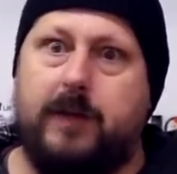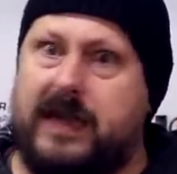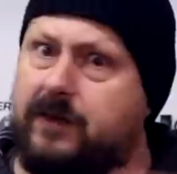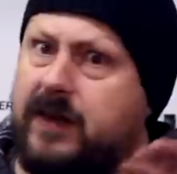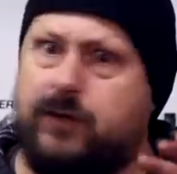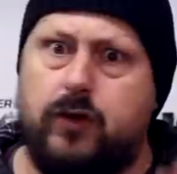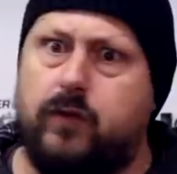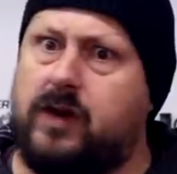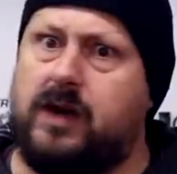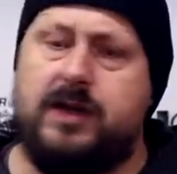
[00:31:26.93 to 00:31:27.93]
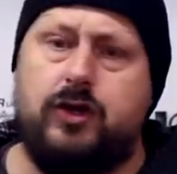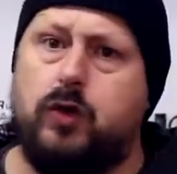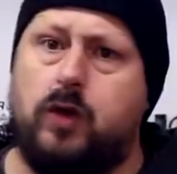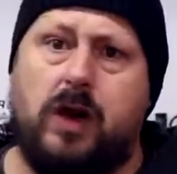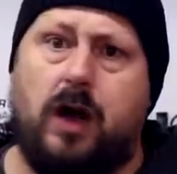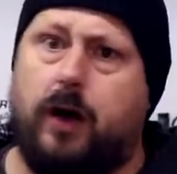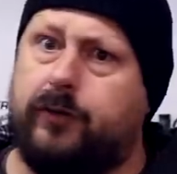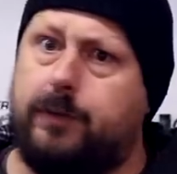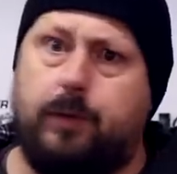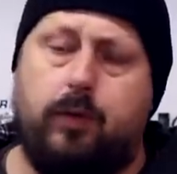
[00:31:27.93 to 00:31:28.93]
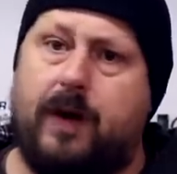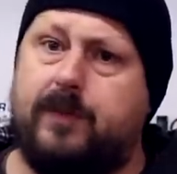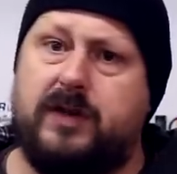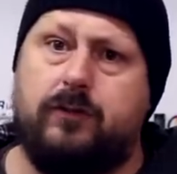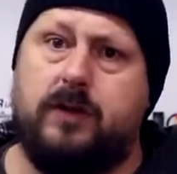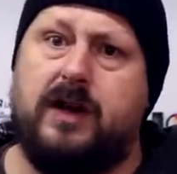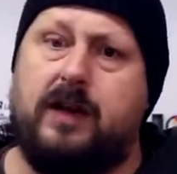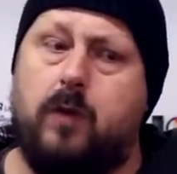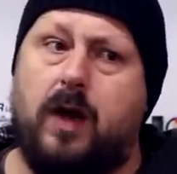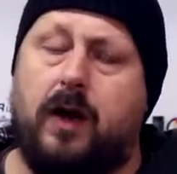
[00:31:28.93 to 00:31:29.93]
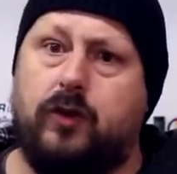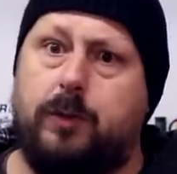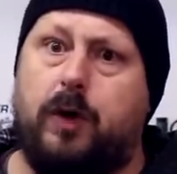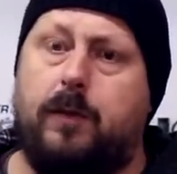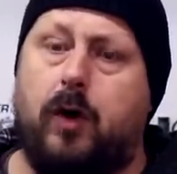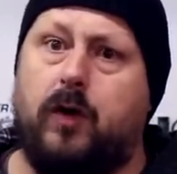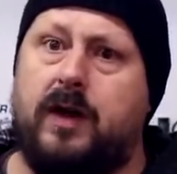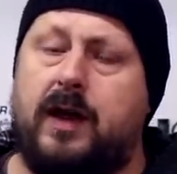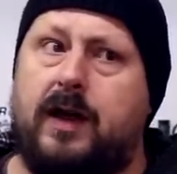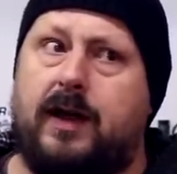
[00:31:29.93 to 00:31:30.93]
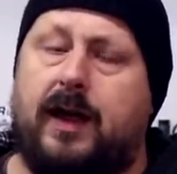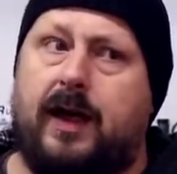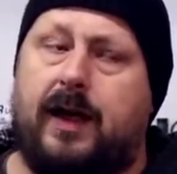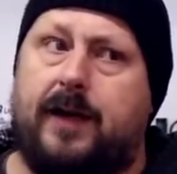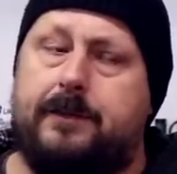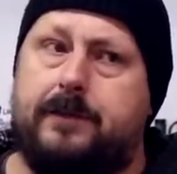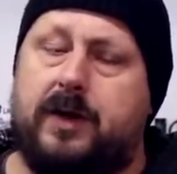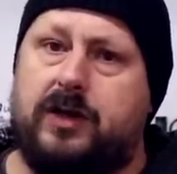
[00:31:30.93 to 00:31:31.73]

Even if you cleaned your glass and prepped it really well and you put them on,